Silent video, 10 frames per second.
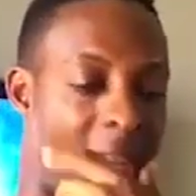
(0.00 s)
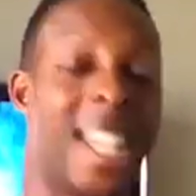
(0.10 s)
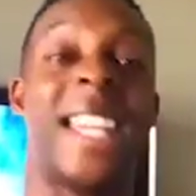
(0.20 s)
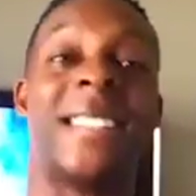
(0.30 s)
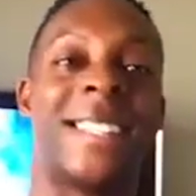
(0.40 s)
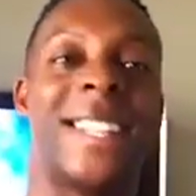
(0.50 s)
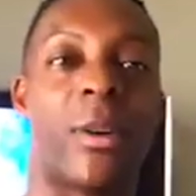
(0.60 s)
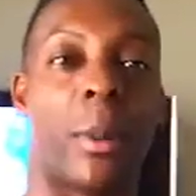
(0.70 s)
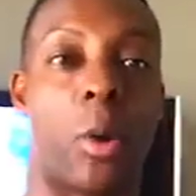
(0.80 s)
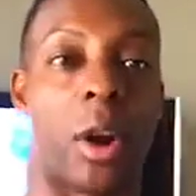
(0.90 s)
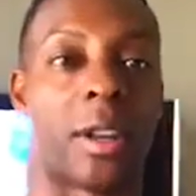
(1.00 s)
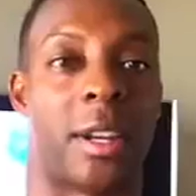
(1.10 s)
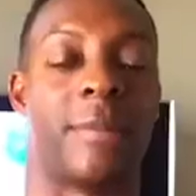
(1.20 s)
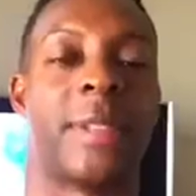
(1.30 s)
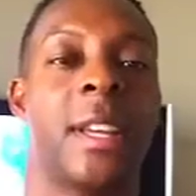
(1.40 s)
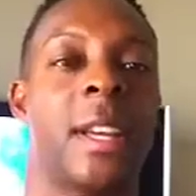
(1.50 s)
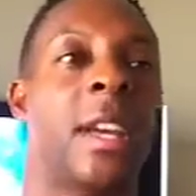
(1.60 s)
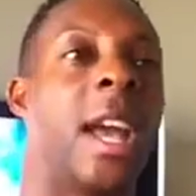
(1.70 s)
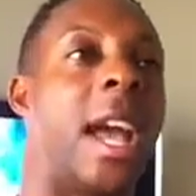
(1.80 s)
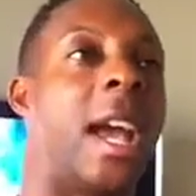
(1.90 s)
He's in network marketing.
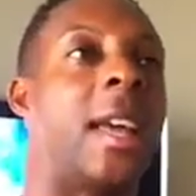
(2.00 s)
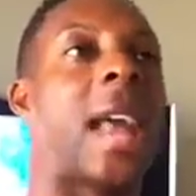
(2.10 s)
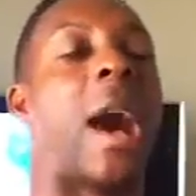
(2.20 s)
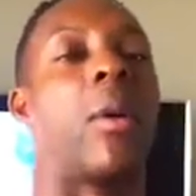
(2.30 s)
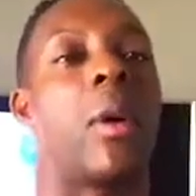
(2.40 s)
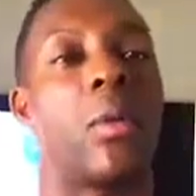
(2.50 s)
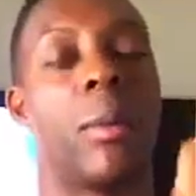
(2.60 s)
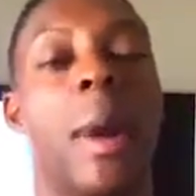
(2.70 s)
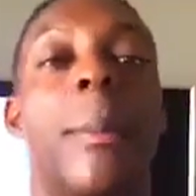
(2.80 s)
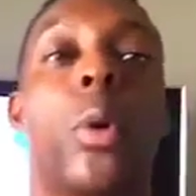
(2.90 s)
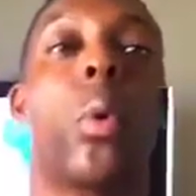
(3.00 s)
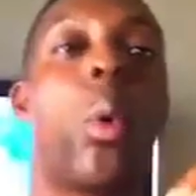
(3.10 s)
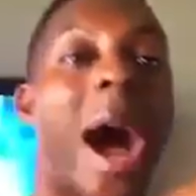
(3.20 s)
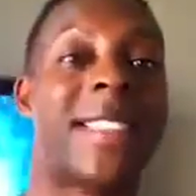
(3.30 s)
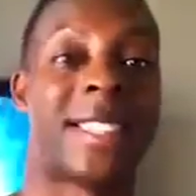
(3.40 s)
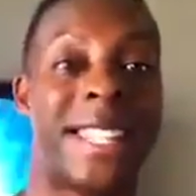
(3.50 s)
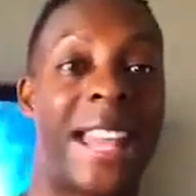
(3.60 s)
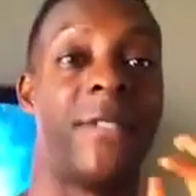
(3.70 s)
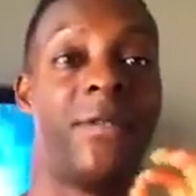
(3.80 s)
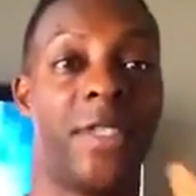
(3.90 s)
And I remember watching a
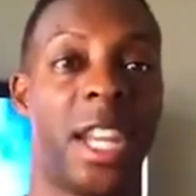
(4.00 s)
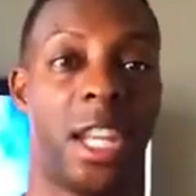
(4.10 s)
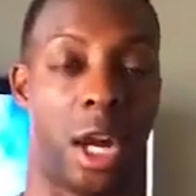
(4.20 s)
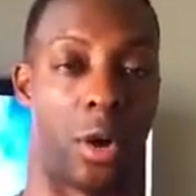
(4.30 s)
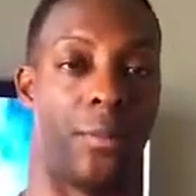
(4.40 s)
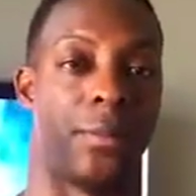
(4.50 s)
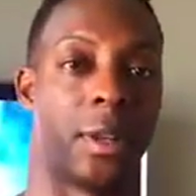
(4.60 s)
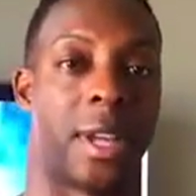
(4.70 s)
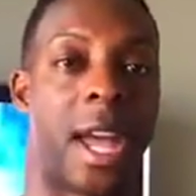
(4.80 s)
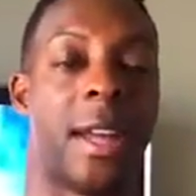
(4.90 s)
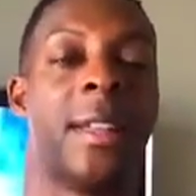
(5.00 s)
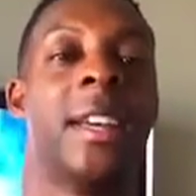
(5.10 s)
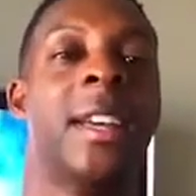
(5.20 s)
video, okay,